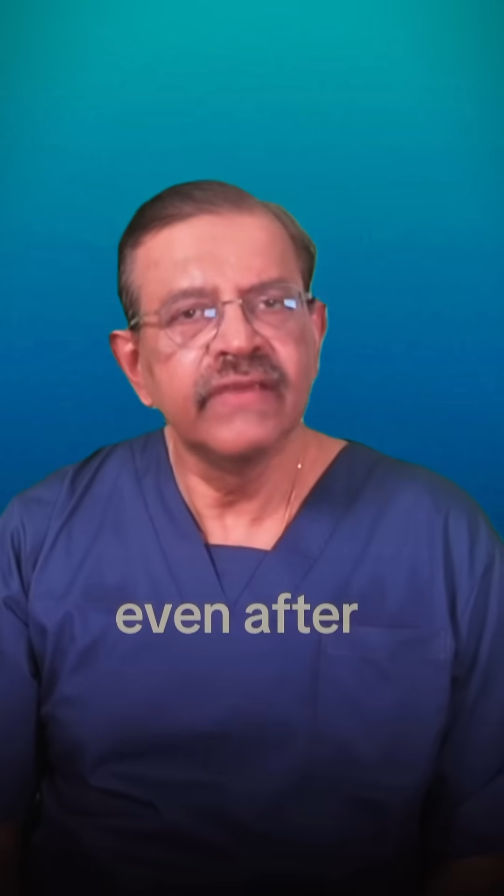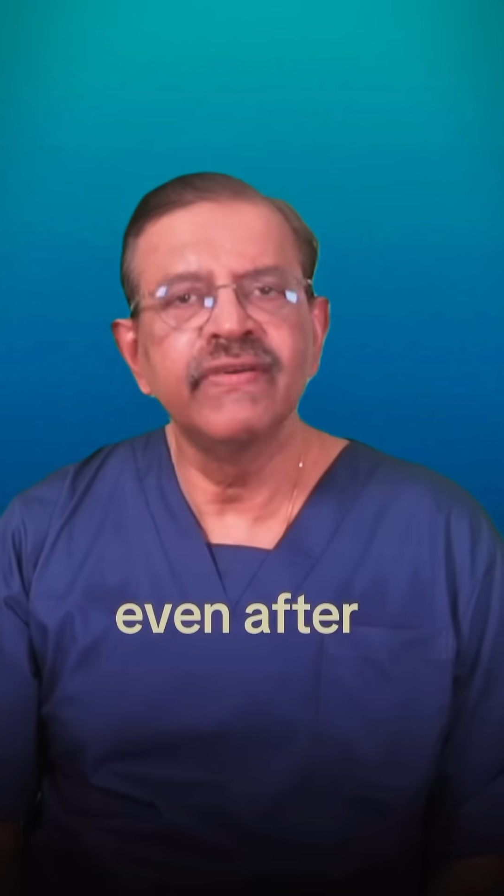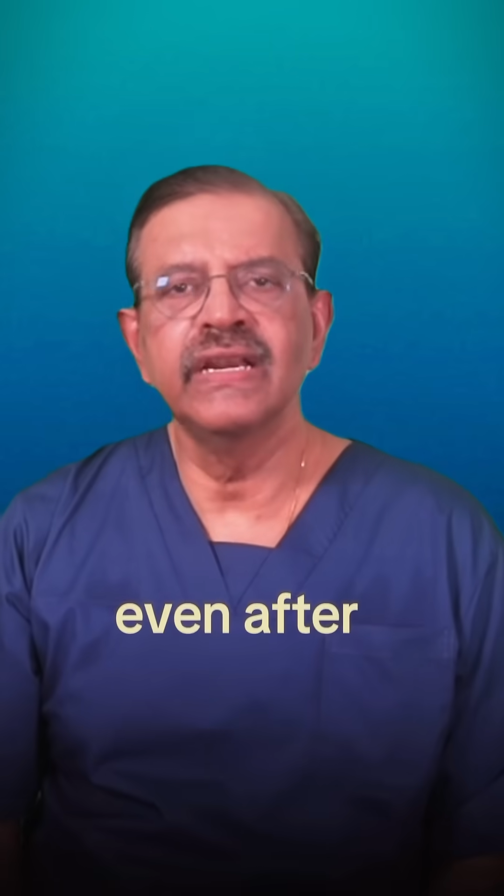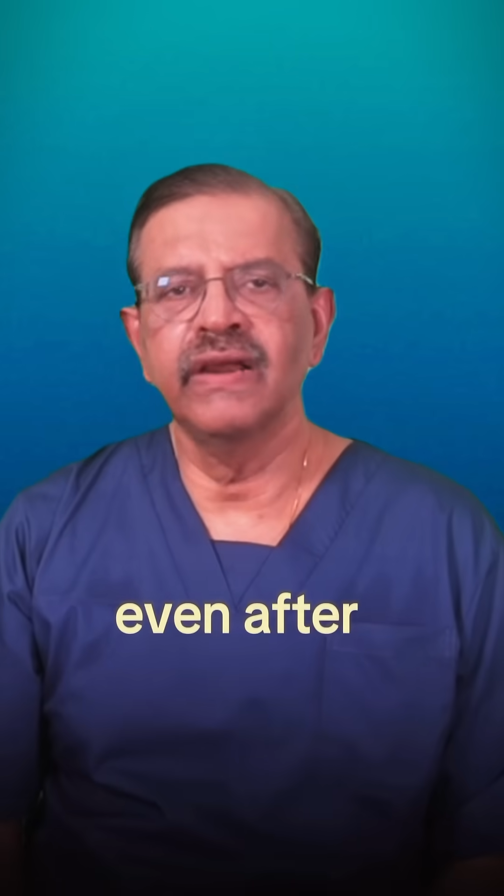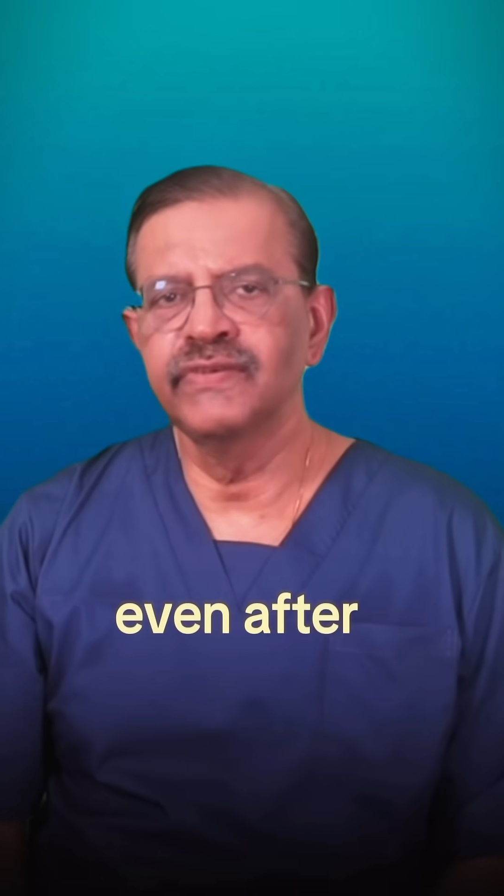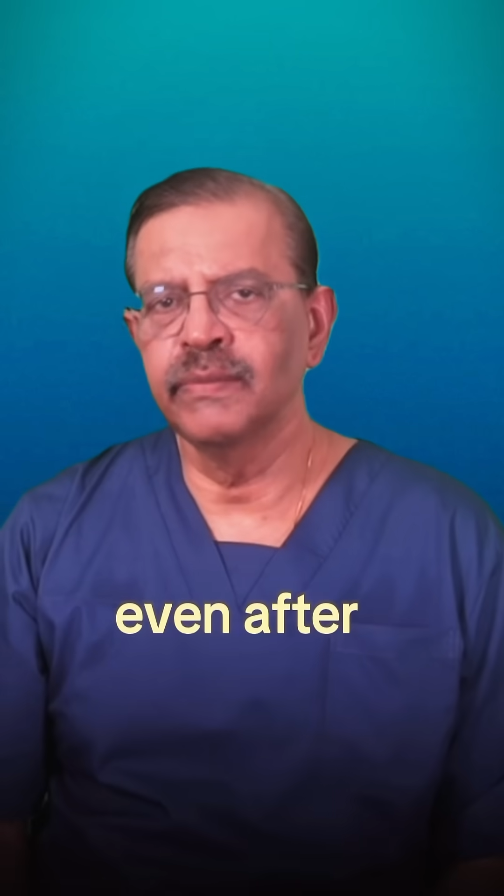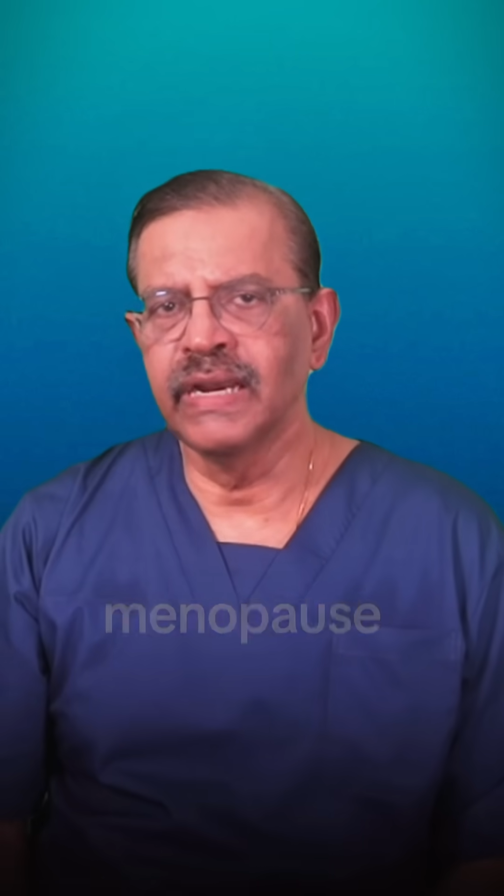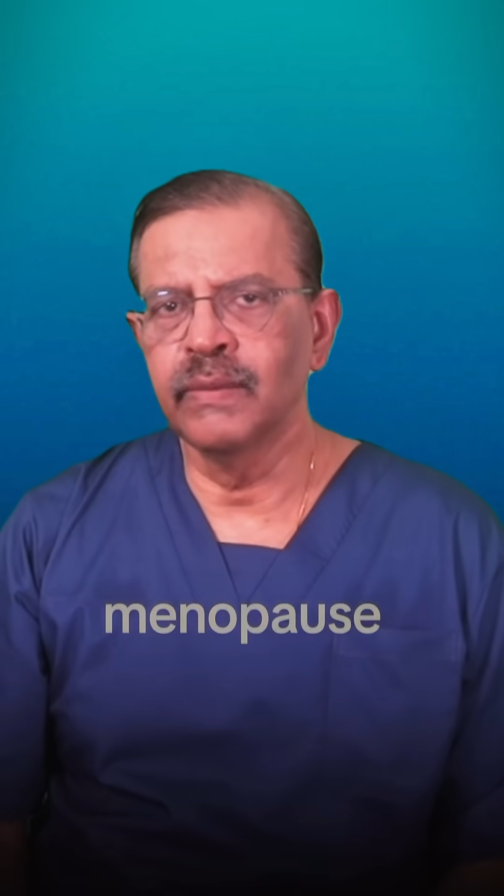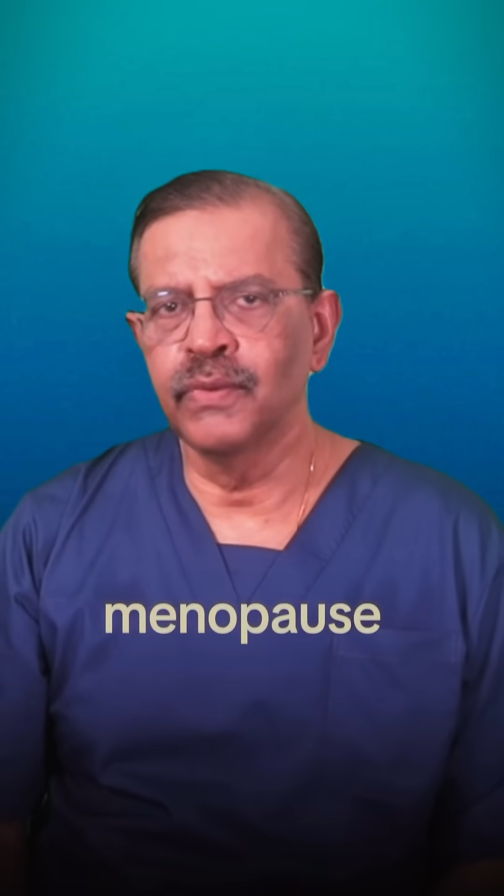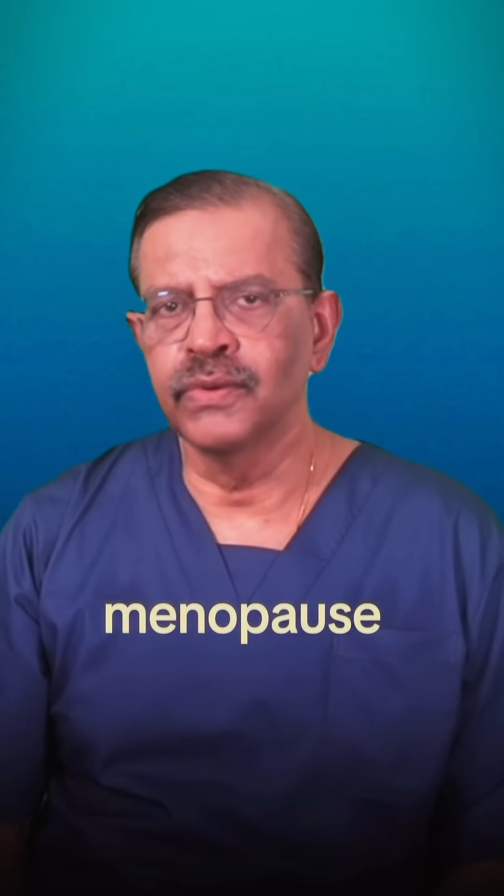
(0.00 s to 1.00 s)
even after
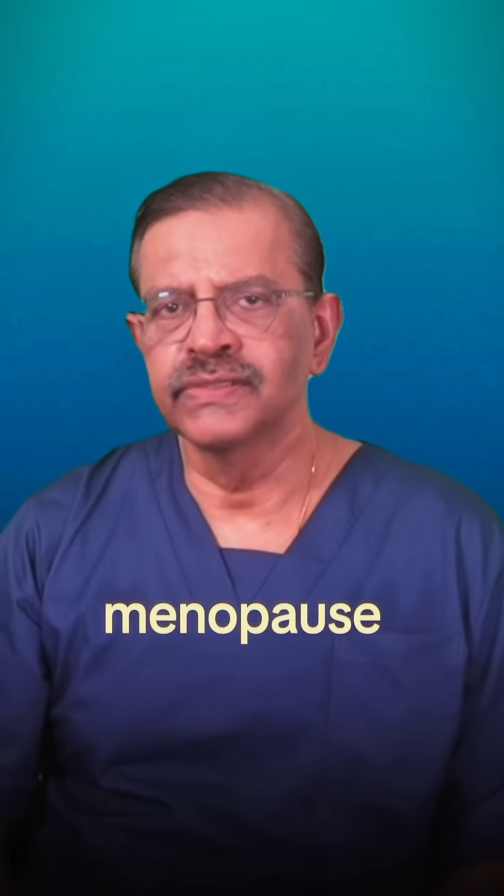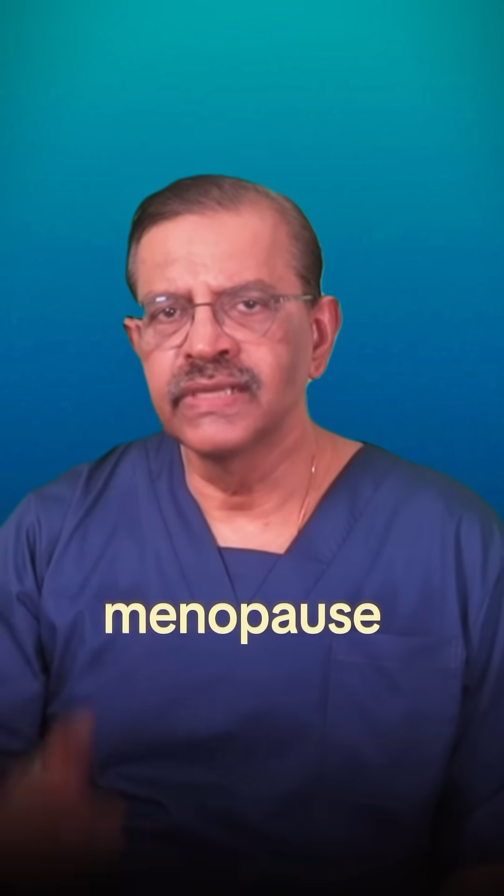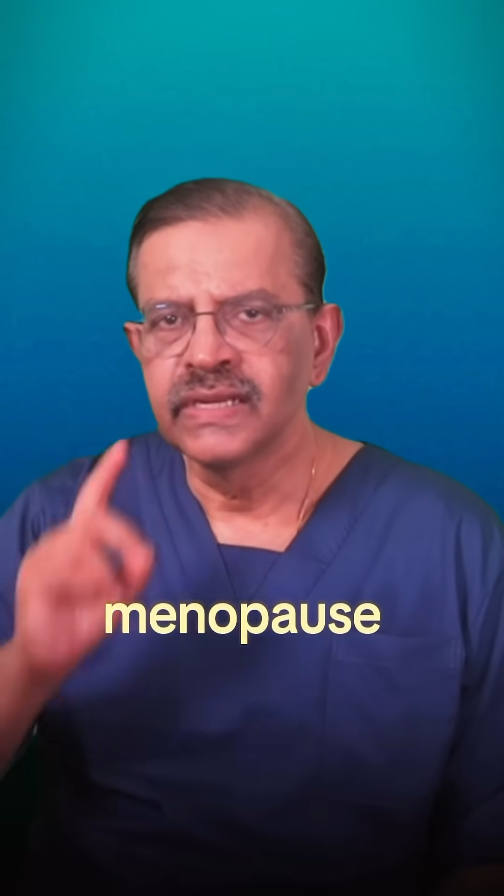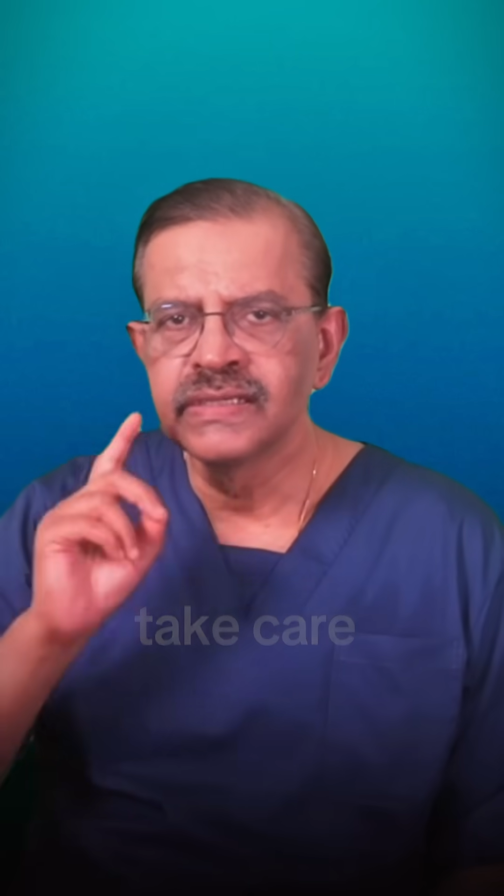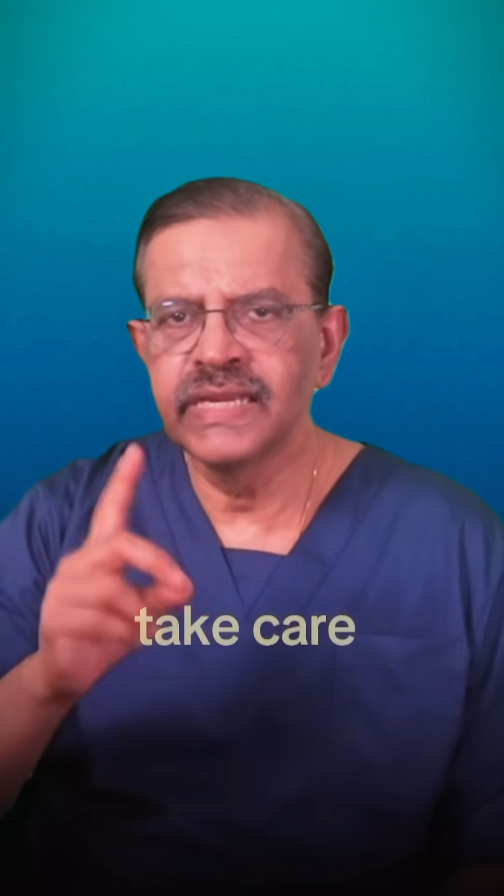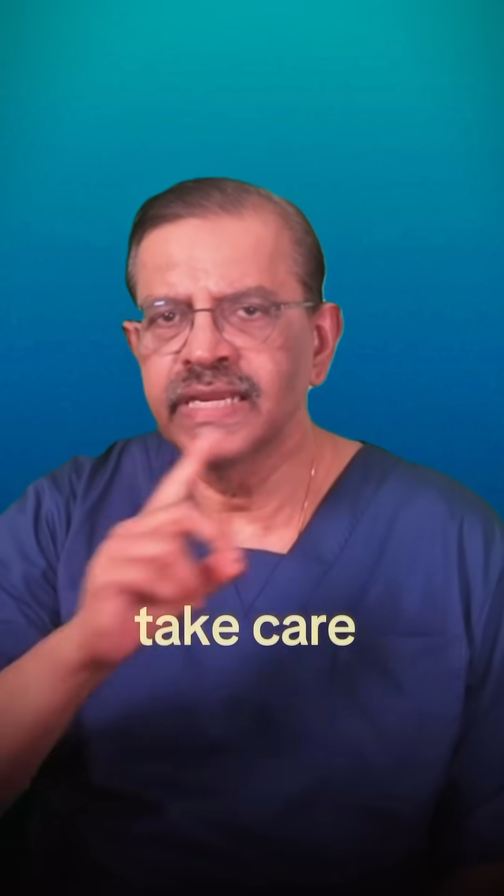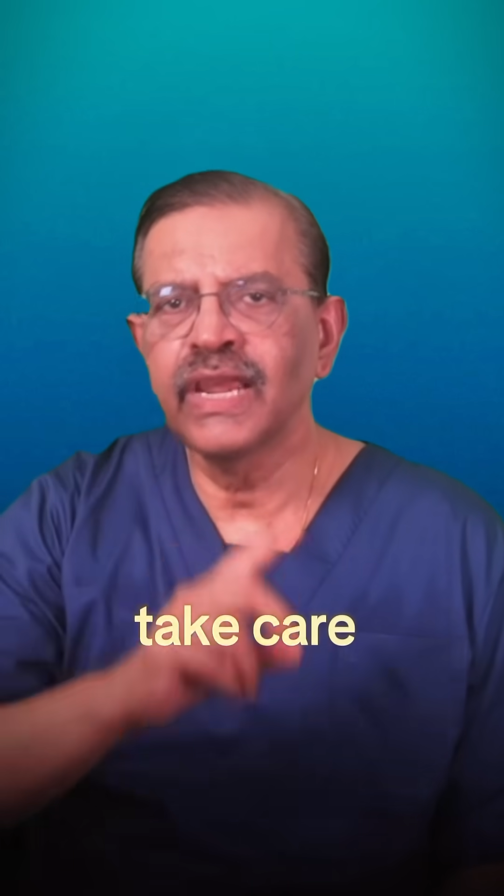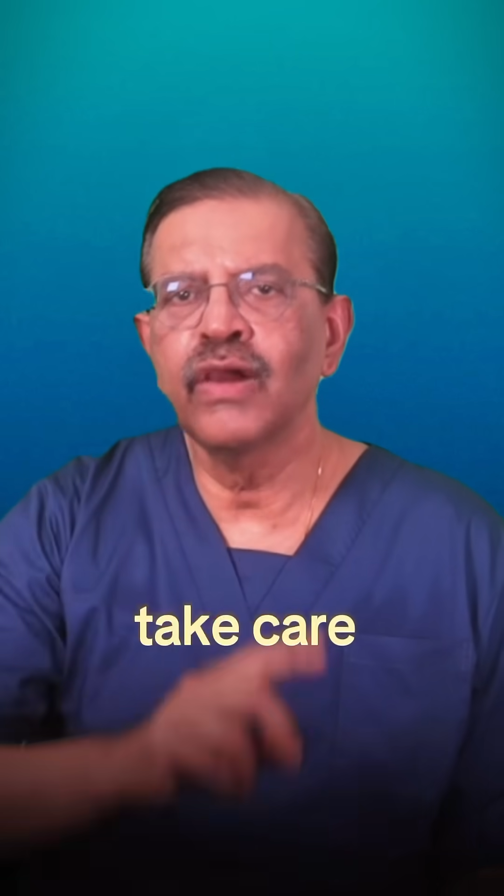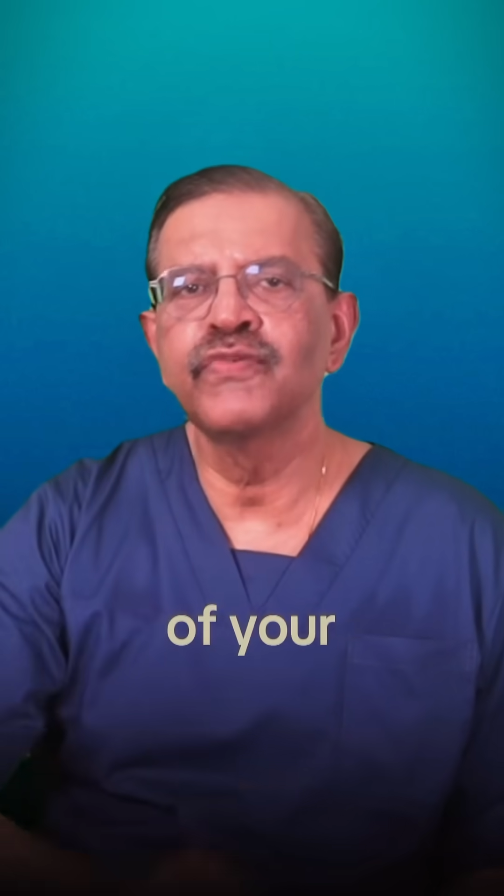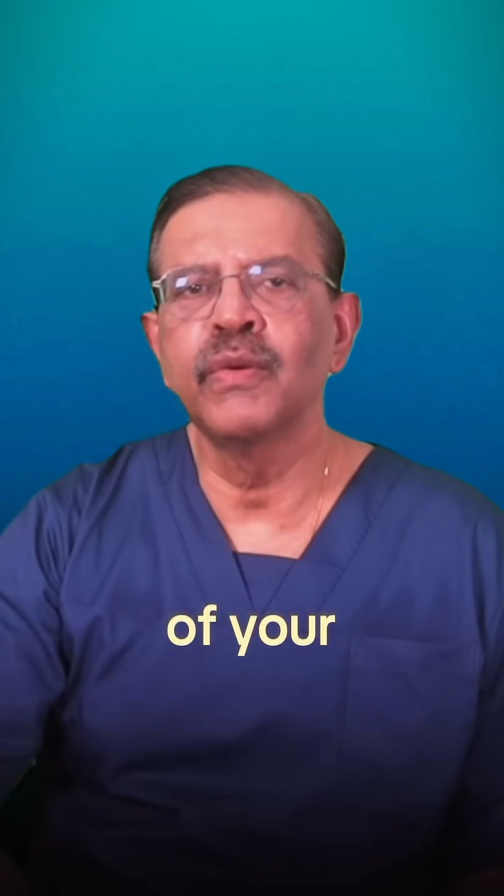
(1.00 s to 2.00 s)
menopause. Take
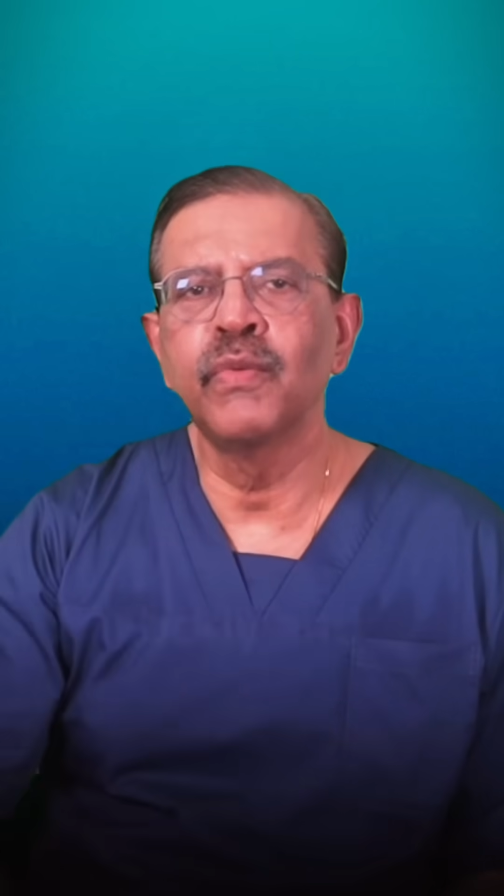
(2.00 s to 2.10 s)
care of your